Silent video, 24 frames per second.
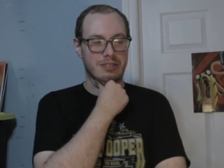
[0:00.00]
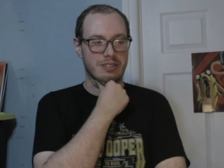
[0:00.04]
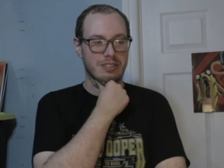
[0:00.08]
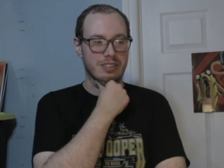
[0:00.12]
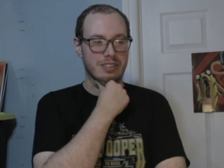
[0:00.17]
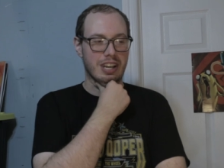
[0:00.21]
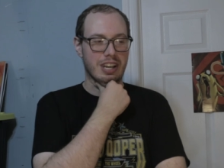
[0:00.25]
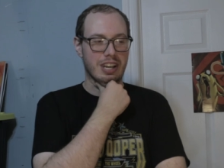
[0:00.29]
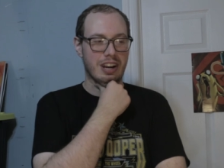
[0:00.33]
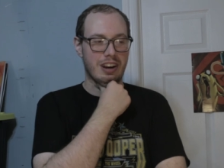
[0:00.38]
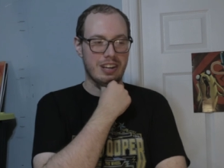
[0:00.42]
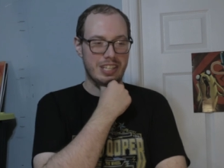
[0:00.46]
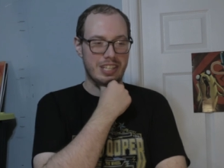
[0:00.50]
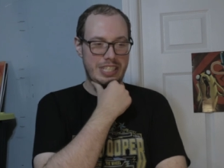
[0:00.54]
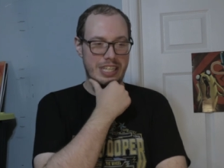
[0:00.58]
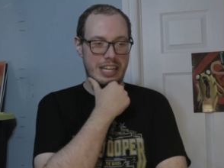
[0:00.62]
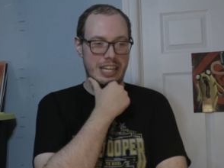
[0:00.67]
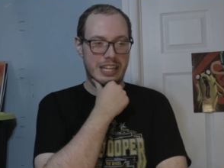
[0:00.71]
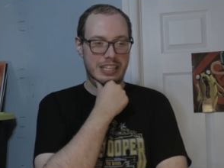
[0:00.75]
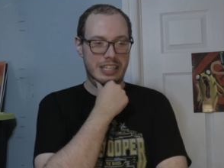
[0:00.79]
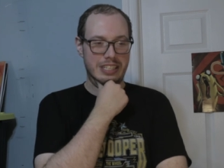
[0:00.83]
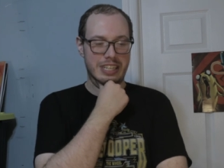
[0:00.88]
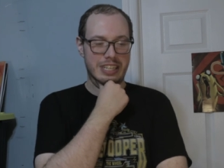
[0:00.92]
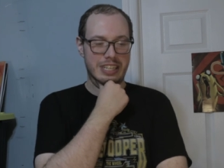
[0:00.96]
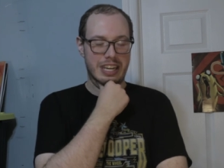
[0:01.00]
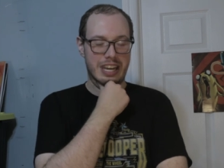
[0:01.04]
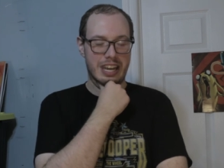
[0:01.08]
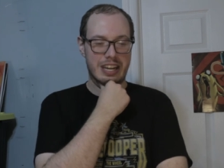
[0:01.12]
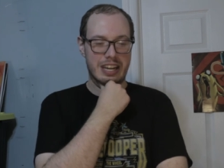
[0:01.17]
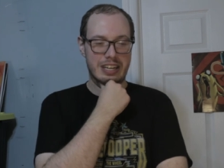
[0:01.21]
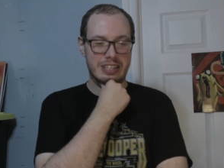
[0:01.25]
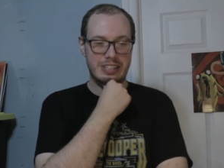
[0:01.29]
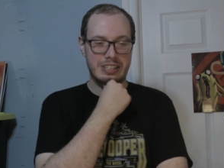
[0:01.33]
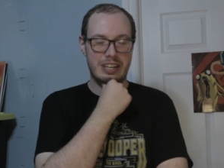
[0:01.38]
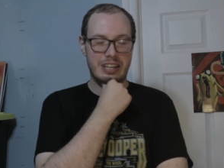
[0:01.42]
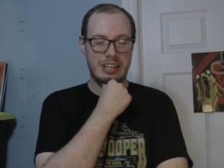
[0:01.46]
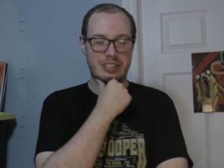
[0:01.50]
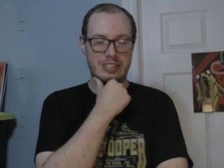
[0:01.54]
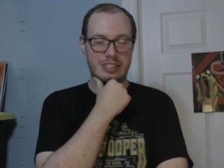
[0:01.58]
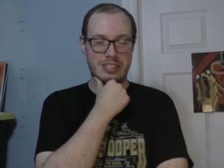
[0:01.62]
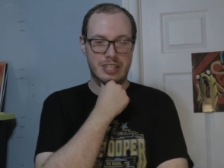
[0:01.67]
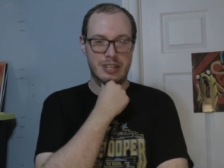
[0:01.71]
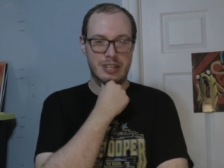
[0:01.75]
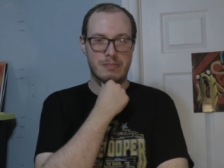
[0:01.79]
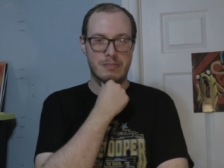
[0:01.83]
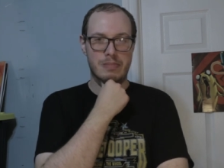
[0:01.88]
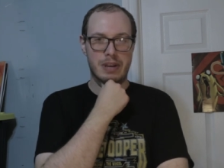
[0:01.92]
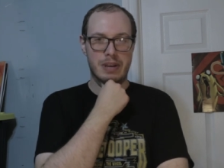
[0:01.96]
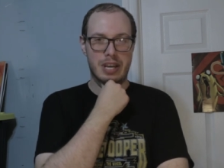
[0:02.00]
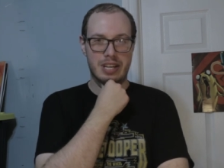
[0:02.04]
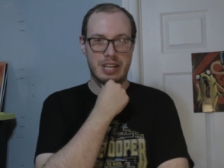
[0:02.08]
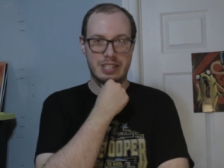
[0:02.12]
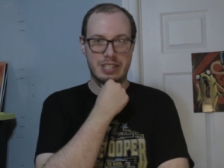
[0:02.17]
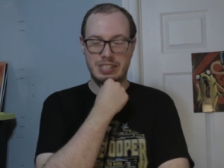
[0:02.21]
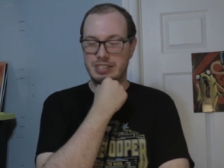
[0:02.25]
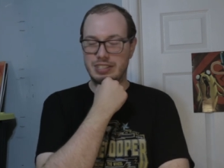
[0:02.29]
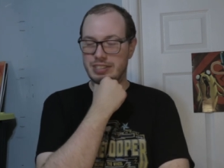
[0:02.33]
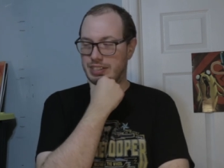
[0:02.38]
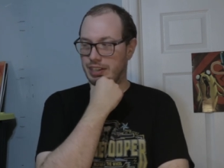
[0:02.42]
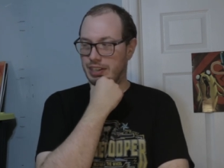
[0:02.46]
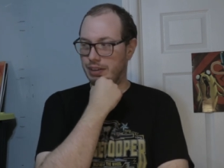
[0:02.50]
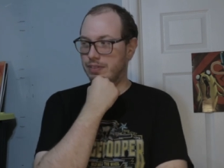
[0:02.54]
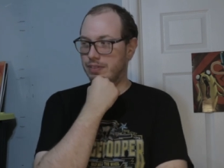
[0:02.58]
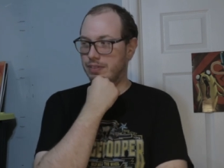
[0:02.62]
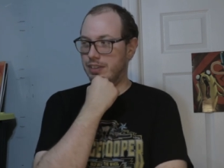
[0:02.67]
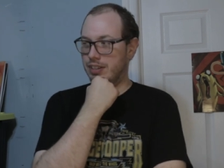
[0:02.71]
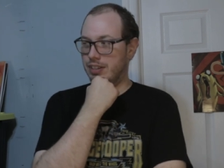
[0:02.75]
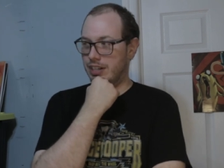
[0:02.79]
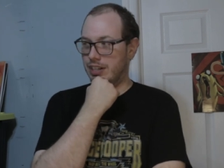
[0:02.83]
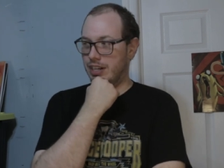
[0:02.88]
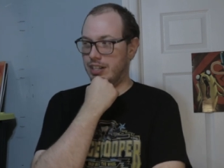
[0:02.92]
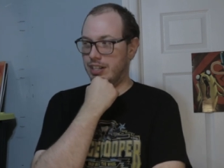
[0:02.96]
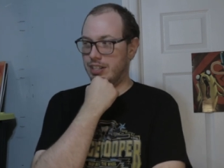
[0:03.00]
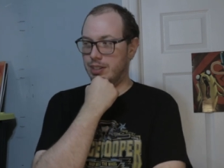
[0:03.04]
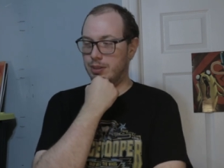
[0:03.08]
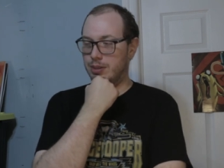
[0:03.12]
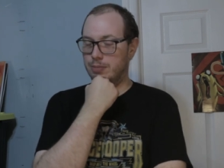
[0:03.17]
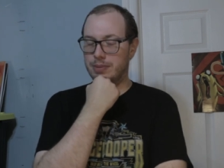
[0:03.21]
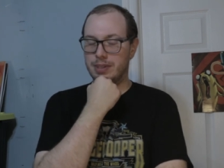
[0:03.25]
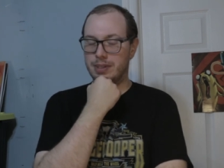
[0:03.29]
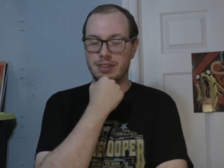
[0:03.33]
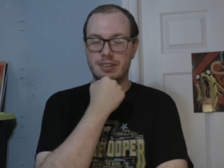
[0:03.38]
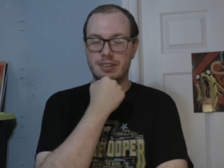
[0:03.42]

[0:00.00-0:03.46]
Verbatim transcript: content and Genshin Impact is definitely not helping.